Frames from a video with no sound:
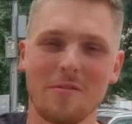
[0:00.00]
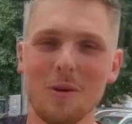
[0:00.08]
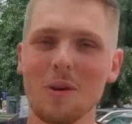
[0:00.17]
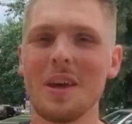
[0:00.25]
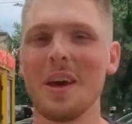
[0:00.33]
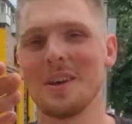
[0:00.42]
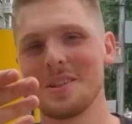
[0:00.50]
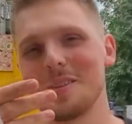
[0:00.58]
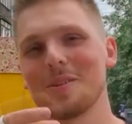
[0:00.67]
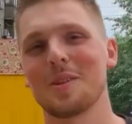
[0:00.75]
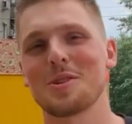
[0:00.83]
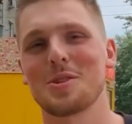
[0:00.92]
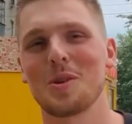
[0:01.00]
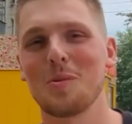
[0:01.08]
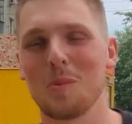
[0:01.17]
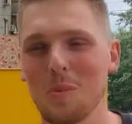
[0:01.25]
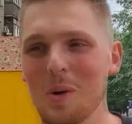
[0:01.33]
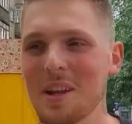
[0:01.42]
food, still gonna show you
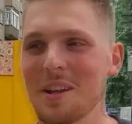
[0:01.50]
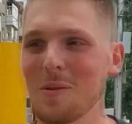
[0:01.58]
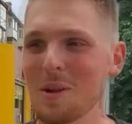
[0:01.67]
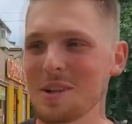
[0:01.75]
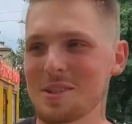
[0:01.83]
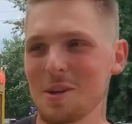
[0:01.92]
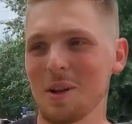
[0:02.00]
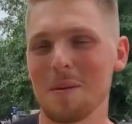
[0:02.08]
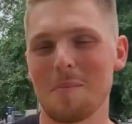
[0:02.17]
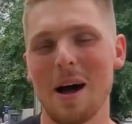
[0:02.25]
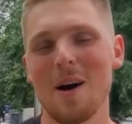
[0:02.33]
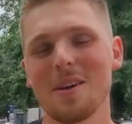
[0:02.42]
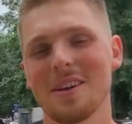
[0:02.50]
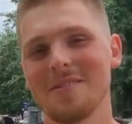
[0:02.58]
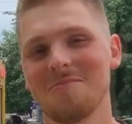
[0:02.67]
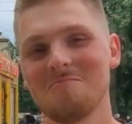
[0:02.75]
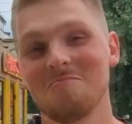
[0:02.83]
what it's all about, and